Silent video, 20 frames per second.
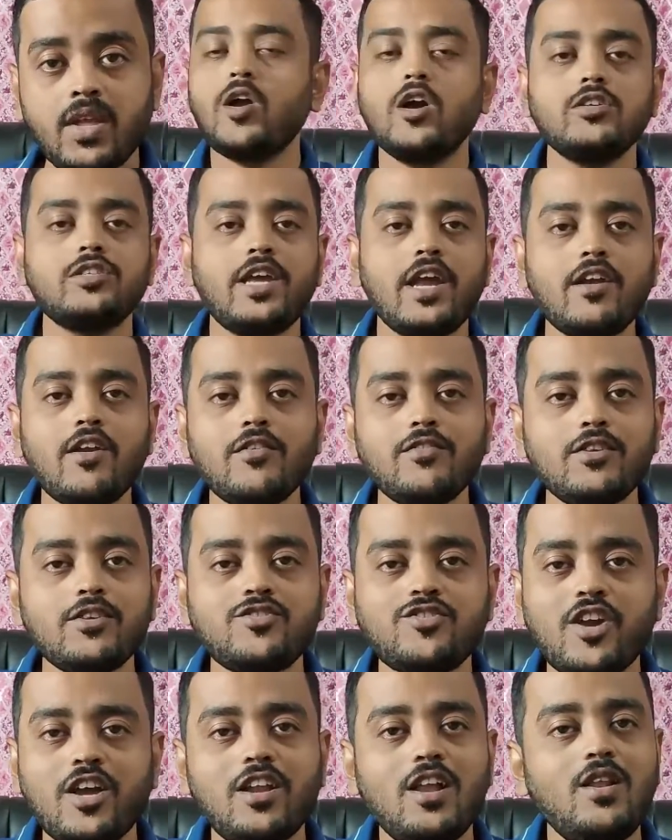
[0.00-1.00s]
Because here on
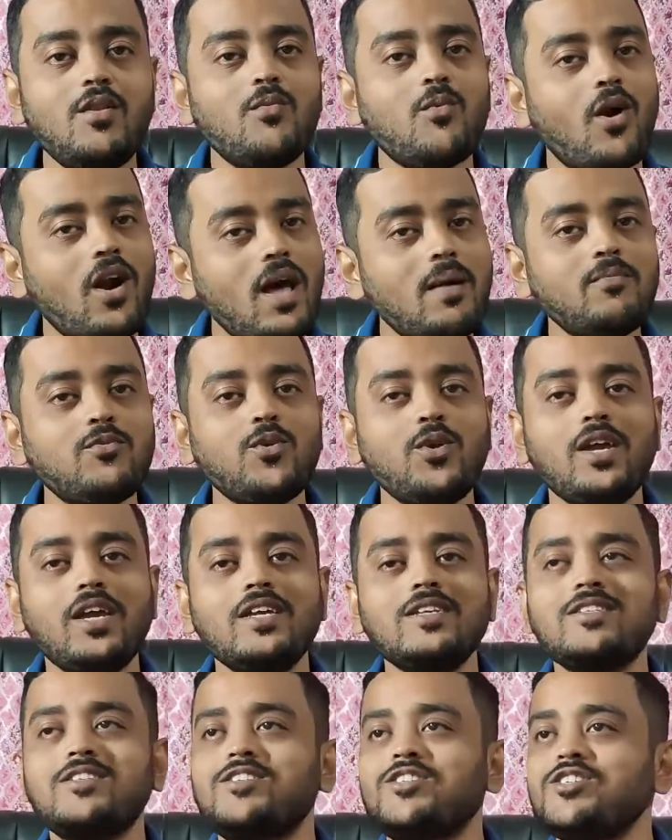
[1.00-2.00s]
this channel, what I'm doing
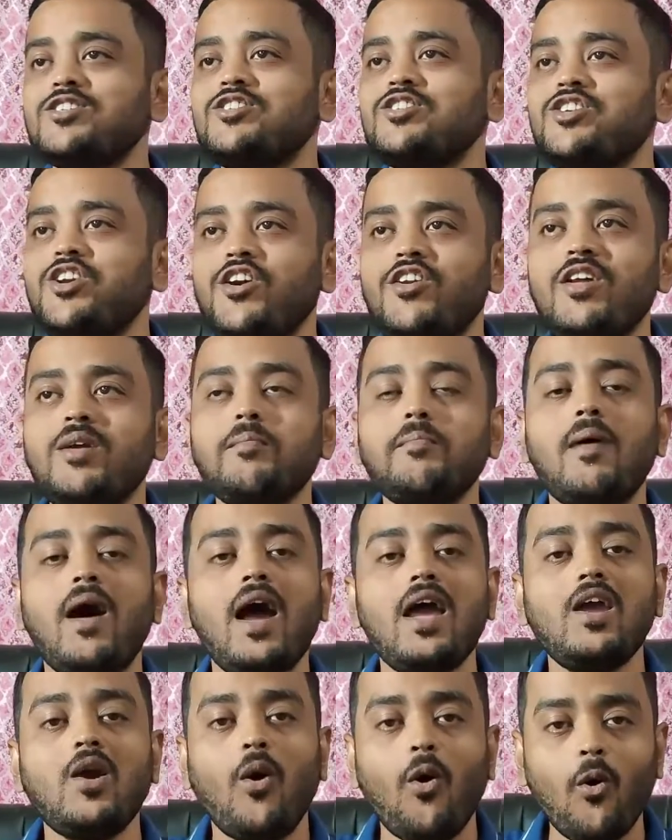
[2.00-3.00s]
is just sharing
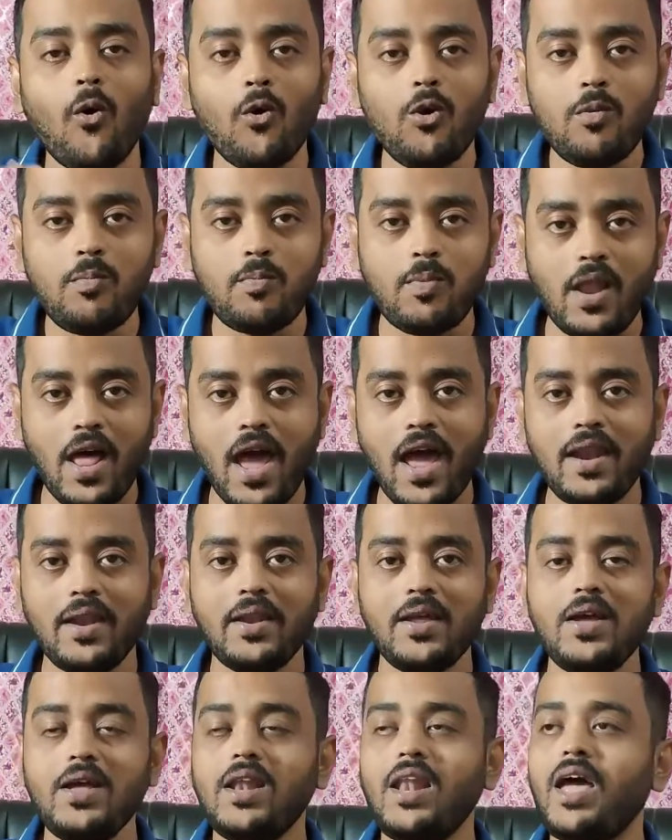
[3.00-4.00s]
my whole
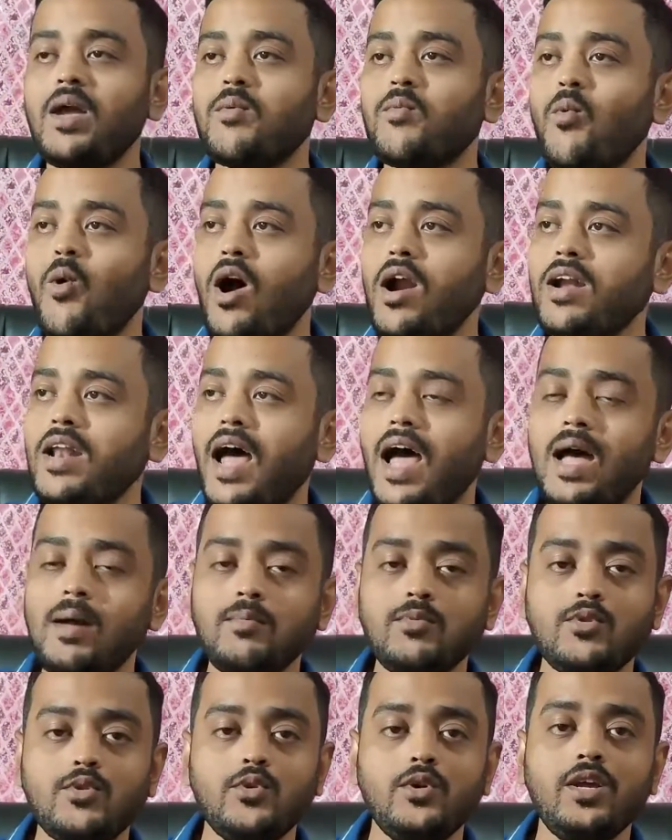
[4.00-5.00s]
plan, like what
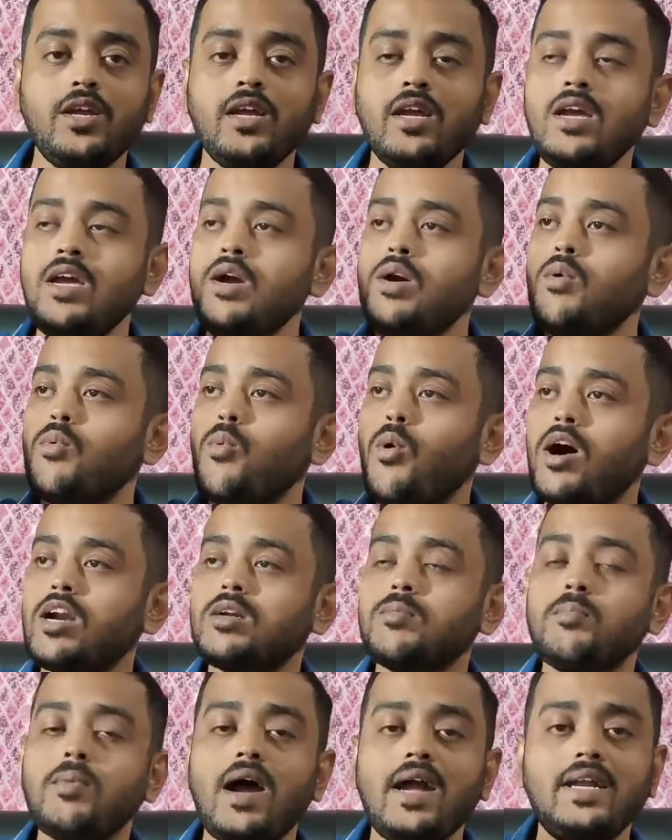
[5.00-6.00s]
I'm doing,
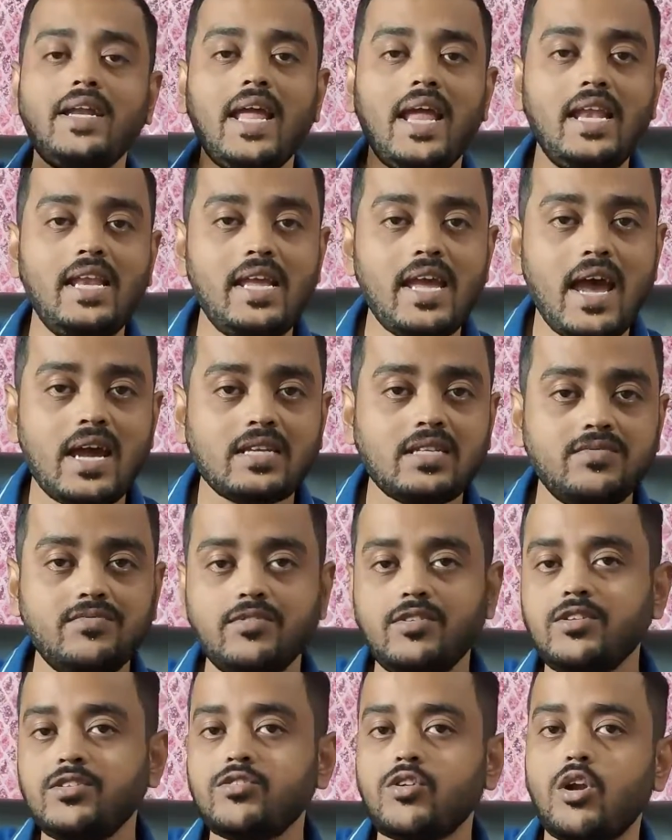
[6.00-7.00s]
what my daily
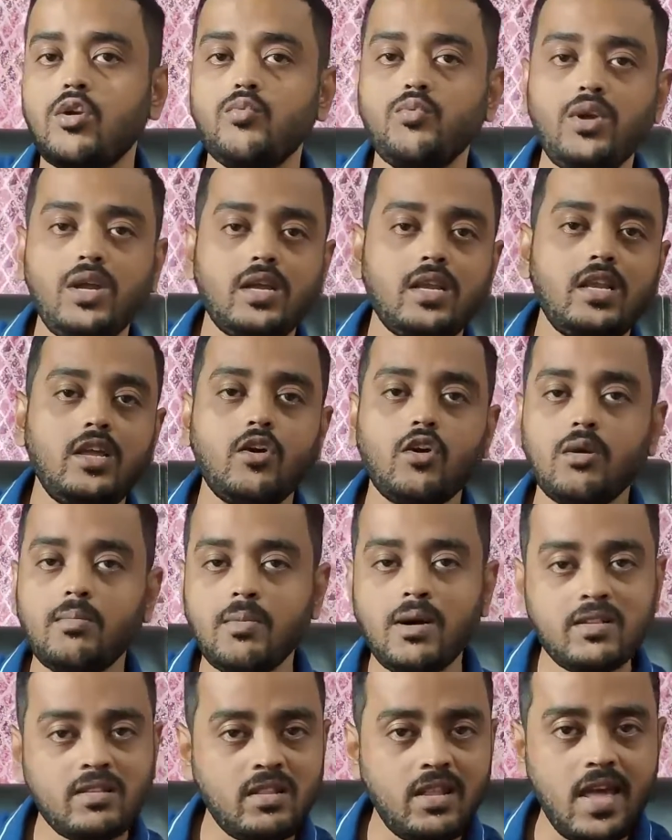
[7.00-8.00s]
activities or weekly or
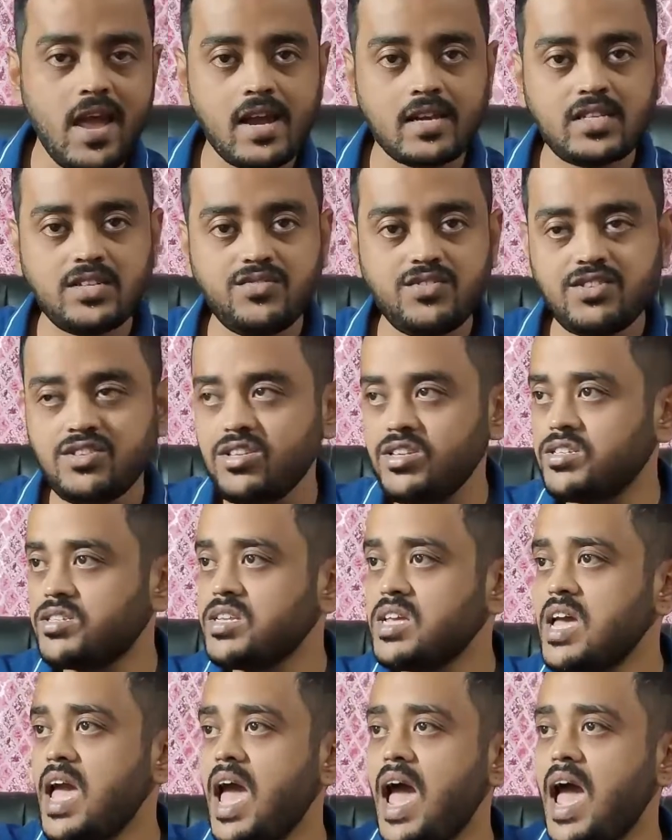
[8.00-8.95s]
monthly activities,